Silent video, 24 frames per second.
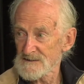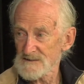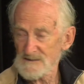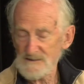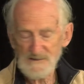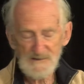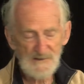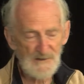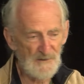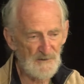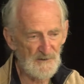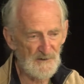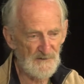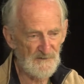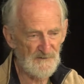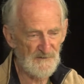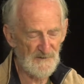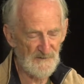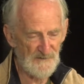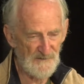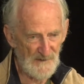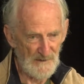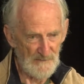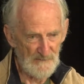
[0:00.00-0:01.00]
So if,
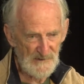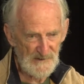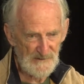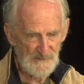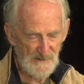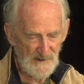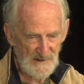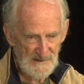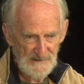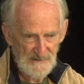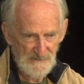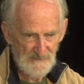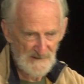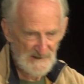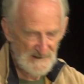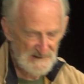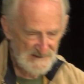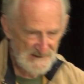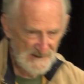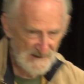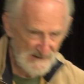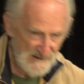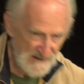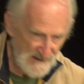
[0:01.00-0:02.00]
if I'm a director and I
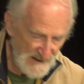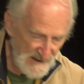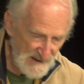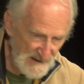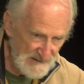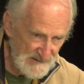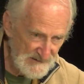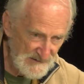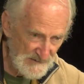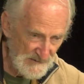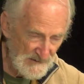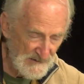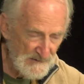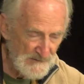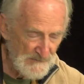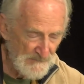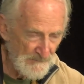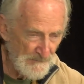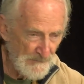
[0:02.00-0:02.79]
say to the actor,